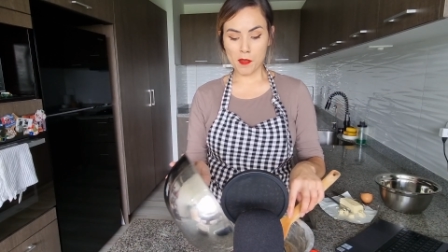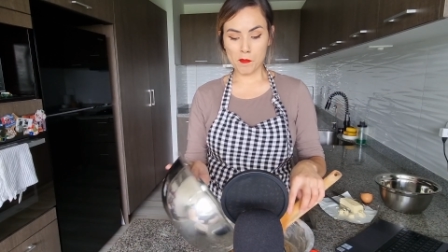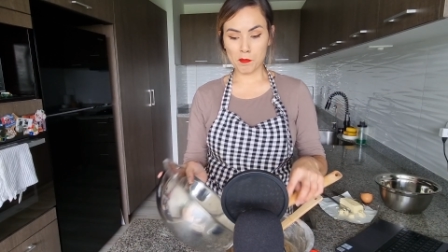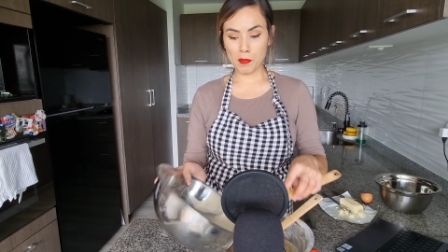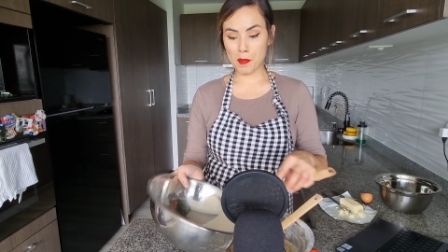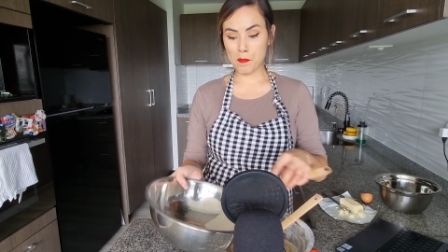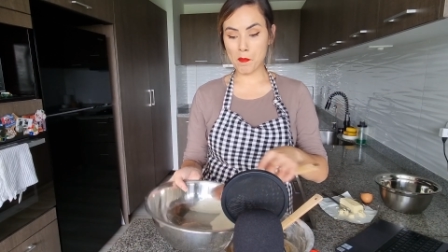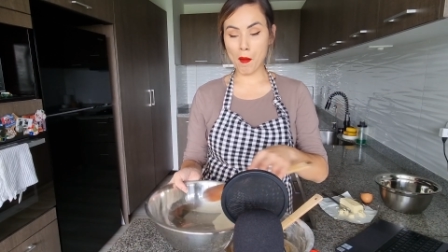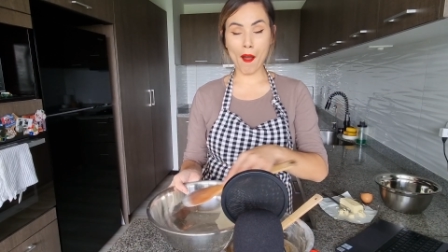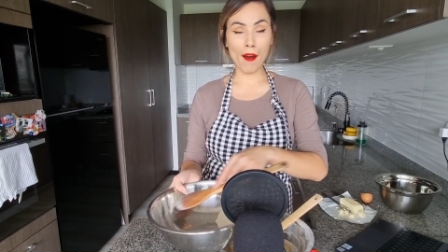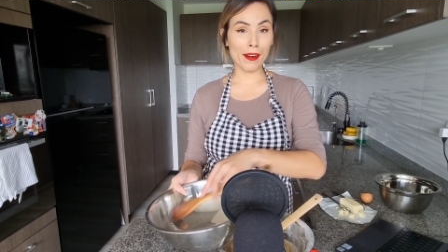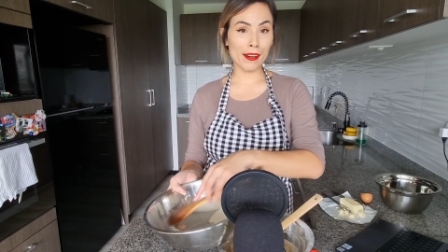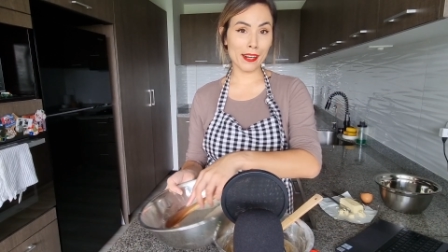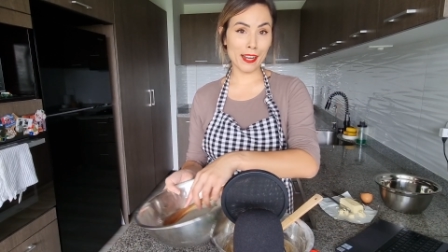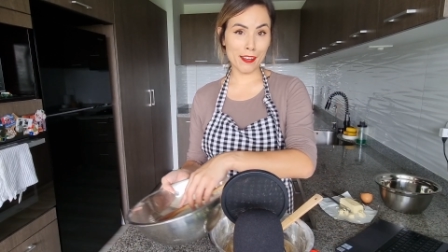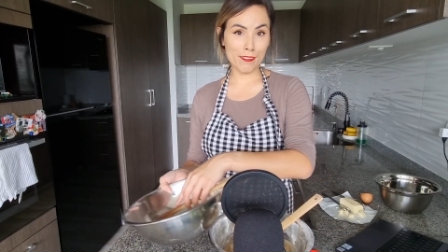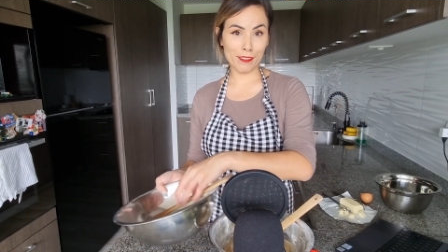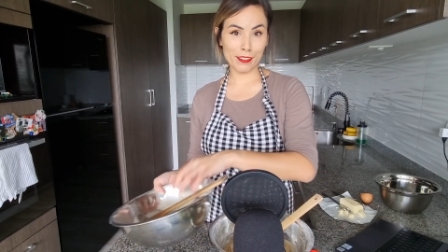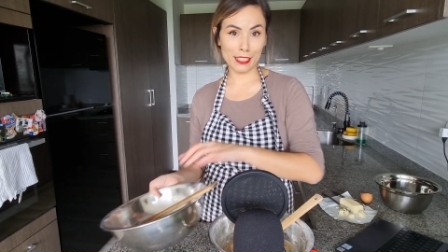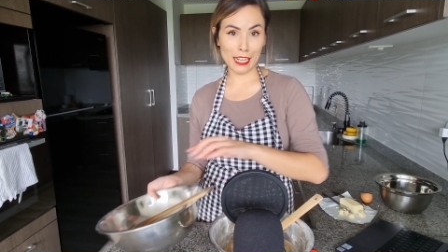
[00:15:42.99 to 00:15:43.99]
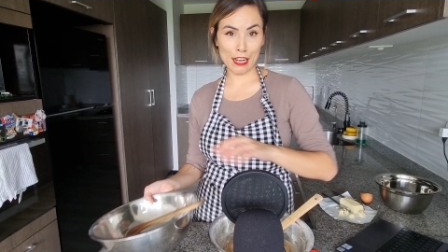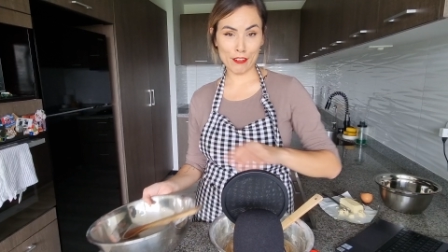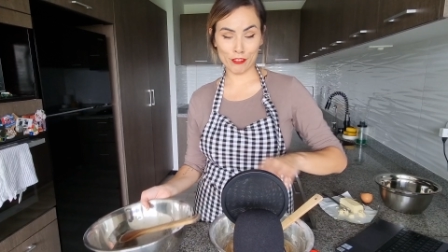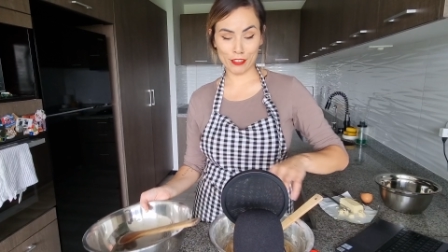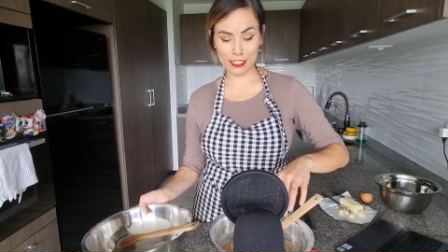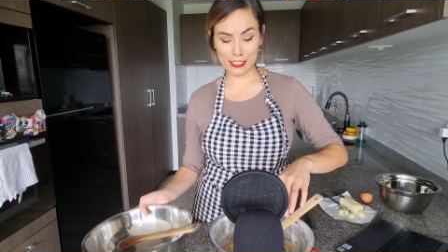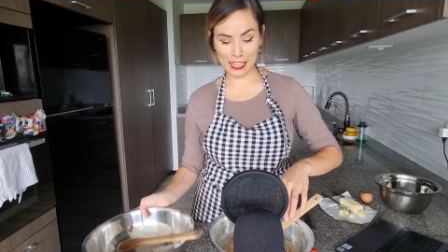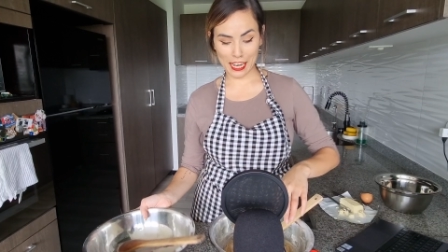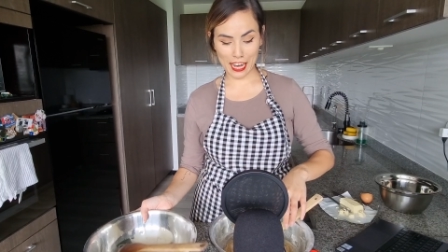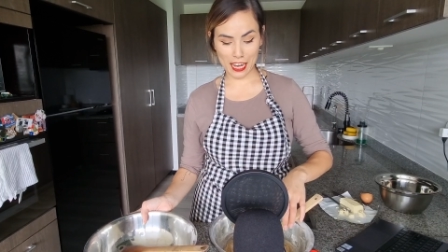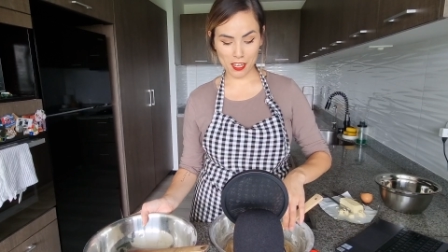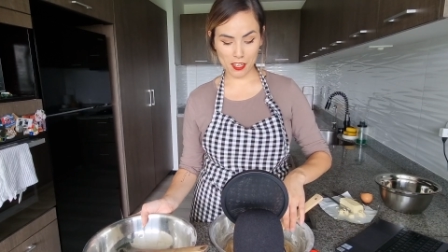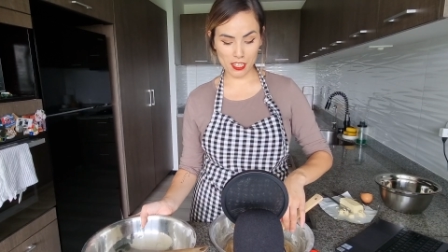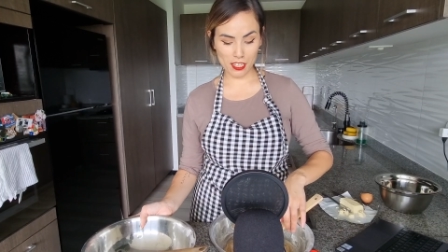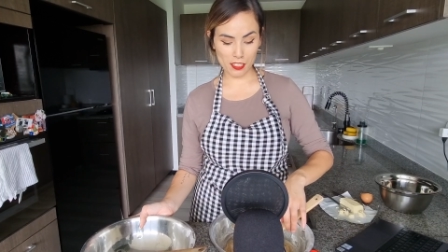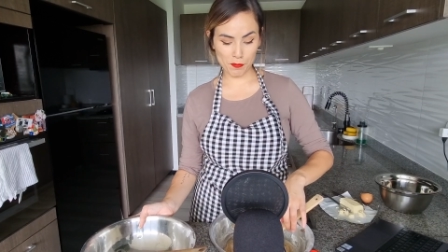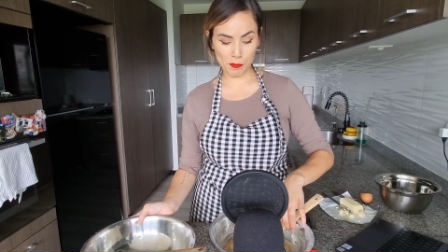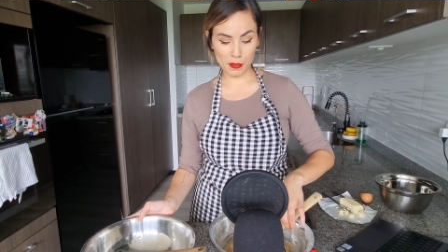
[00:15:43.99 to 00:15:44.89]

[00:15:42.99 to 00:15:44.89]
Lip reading: be part of their everyday